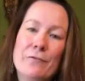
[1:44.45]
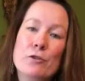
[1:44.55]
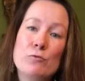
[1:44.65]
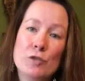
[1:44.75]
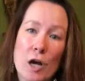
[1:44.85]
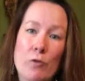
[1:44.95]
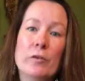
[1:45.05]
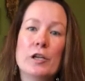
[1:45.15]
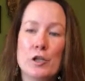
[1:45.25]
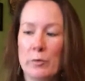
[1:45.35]
If you
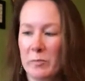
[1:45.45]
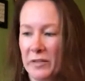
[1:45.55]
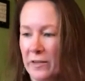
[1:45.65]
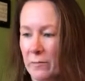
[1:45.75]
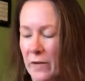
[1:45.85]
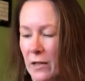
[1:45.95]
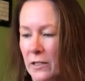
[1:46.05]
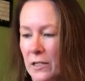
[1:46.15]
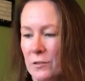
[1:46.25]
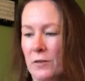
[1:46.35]
don't, then you would play the
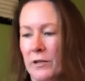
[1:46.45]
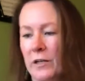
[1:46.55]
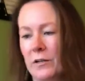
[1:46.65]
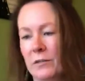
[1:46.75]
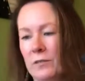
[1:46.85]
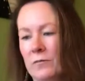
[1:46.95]
melody. So here.